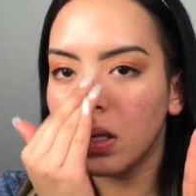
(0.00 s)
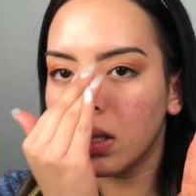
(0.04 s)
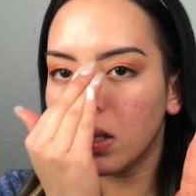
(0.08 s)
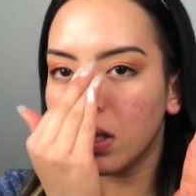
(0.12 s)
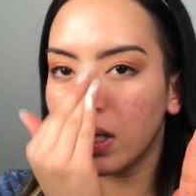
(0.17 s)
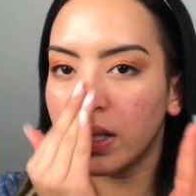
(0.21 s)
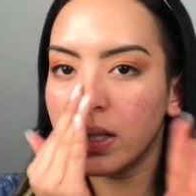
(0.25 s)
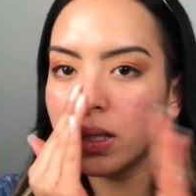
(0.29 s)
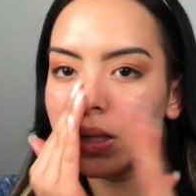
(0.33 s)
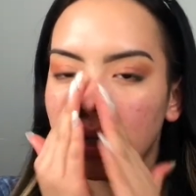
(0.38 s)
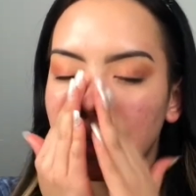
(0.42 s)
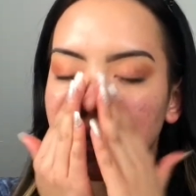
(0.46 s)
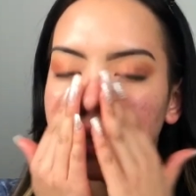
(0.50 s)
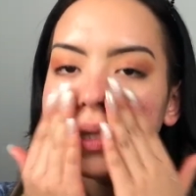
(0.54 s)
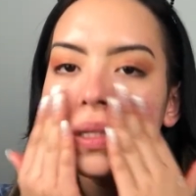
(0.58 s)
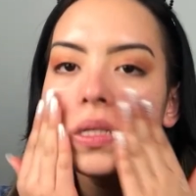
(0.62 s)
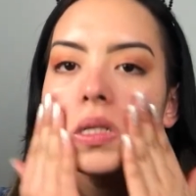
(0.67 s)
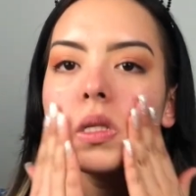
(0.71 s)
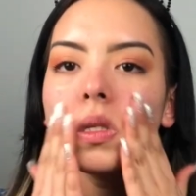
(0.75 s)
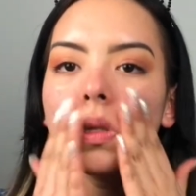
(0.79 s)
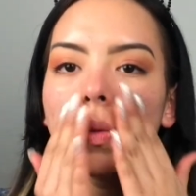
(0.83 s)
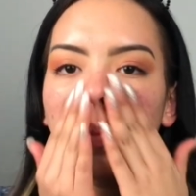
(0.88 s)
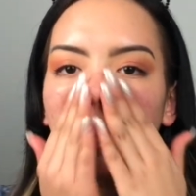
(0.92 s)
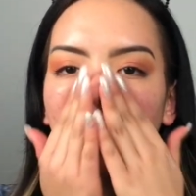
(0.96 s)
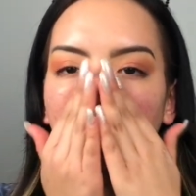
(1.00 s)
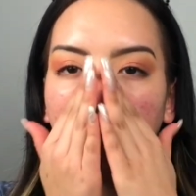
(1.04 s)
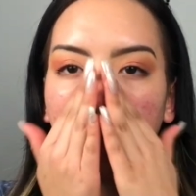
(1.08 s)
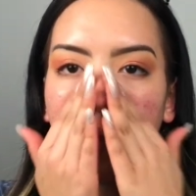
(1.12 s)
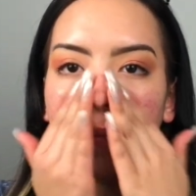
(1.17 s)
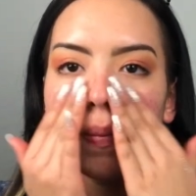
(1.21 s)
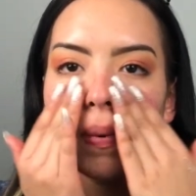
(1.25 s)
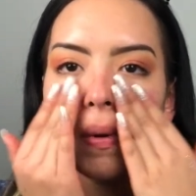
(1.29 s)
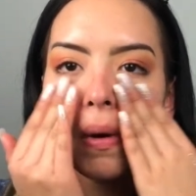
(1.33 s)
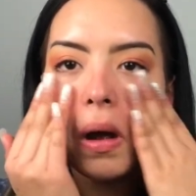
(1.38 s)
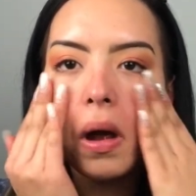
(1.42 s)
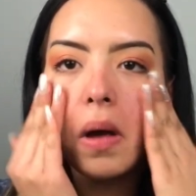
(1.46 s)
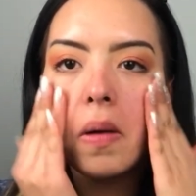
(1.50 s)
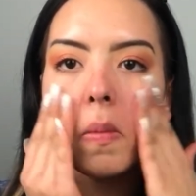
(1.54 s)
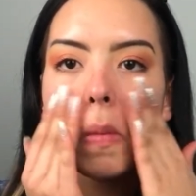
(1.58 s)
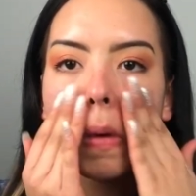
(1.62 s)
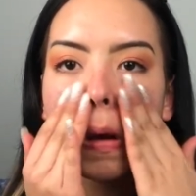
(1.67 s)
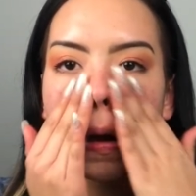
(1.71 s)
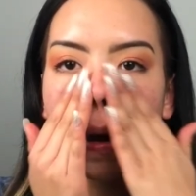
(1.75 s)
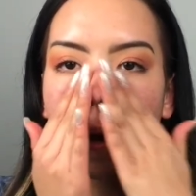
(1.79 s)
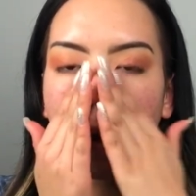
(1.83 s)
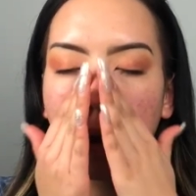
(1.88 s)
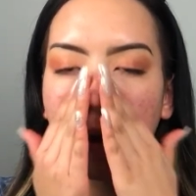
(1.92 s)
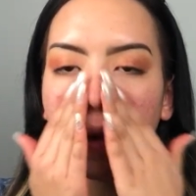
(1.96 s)
So I usually just apply
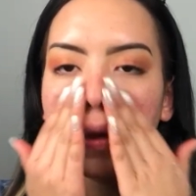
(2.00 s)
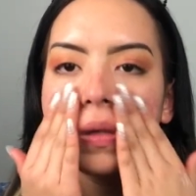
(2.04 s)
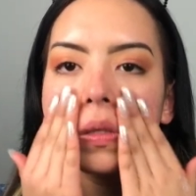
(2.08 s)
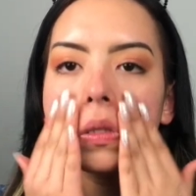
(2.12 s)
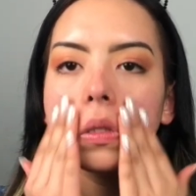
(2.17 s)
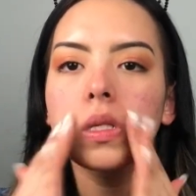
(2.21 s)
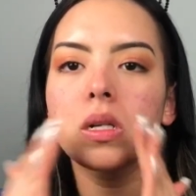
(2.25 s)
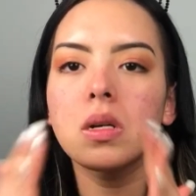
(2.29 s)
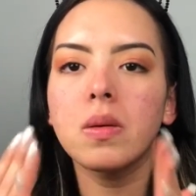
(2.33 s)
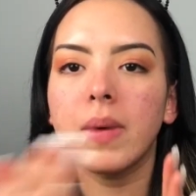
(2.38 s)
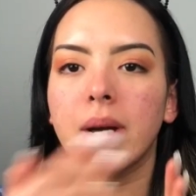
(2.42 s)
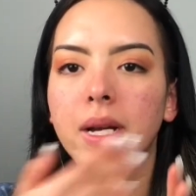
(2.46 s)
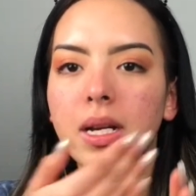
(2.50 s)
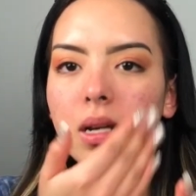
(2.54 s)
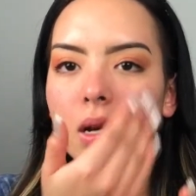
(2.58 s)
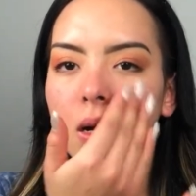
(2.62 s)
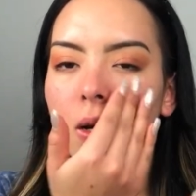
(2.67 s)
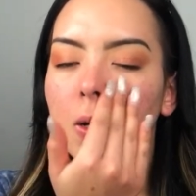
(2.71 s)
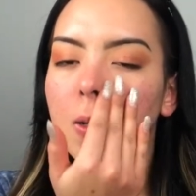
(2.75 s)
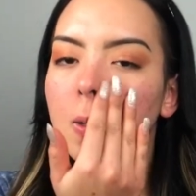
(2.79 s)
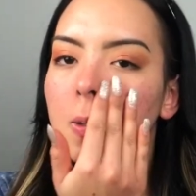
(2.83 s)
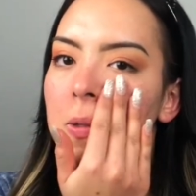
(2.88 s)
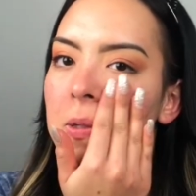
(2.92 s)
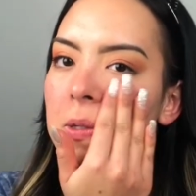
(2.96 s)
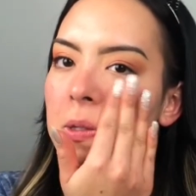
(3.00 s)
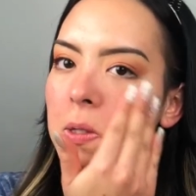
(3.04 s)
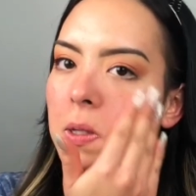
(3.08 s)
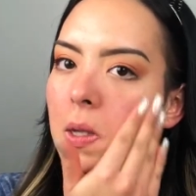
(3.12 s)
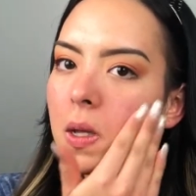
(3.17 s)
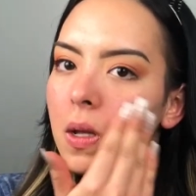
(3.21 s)
primer to my nose